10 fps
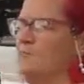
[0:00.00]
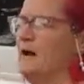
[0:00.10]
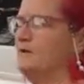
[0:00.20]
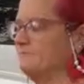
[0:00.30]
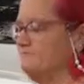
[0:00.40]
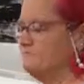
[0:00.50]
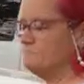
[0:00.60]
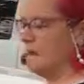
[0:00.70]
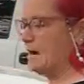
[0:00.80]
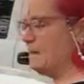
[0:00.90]
But
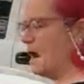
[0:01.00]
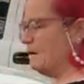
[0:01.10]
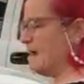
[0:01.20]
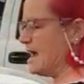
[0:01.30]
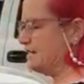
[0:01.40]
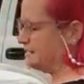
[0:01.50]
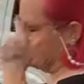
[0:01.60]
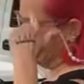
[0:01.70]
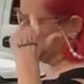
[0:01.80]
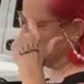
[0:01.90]
my mom had
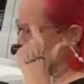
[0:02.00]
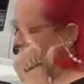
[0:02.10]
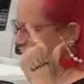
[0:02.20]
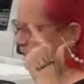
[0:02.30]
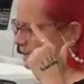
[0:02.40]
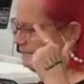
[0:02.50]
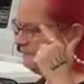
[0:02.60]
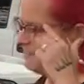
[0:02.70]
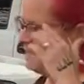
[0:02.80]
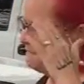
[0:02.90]
this problem
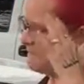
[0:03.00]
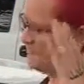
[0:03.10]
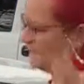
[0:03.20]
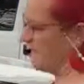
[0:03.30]
that